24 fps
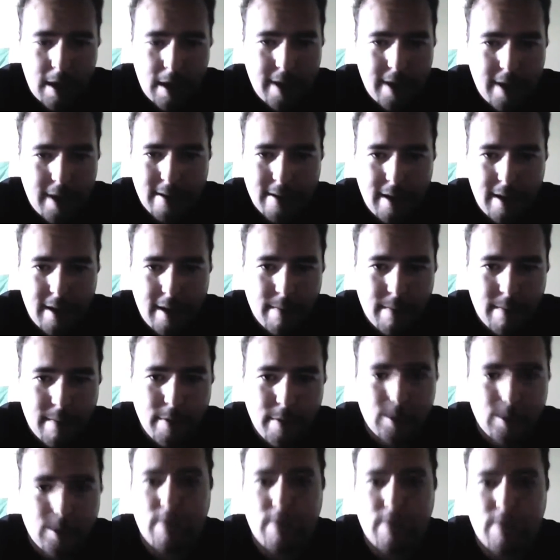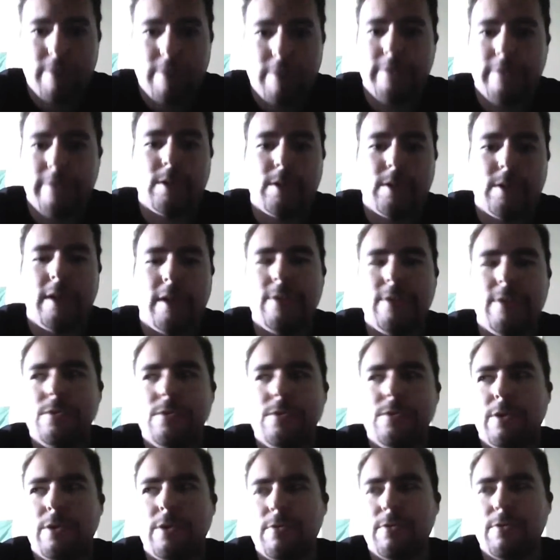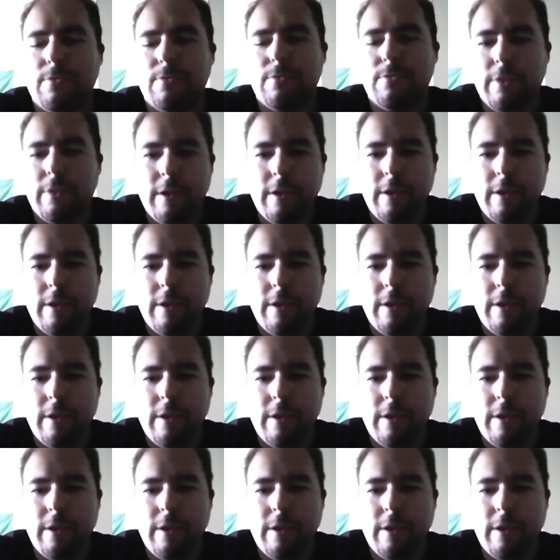at Boston University, so